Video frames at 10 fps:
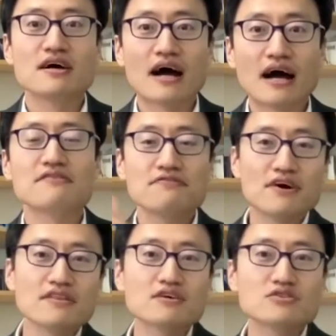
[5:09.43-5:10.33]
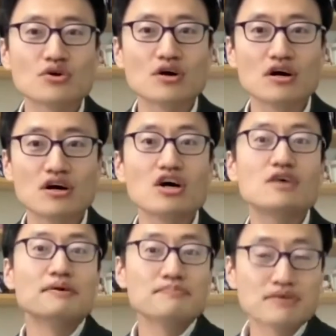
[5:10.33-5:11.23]
and then further to an
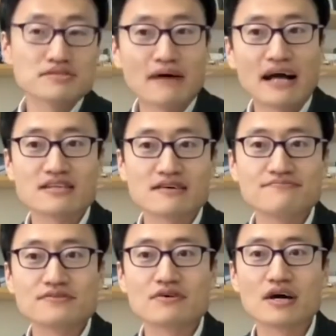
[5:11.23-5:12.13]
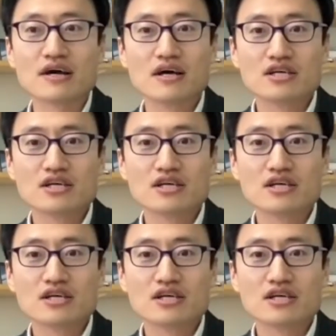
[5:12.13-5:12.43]
urban perspective, right?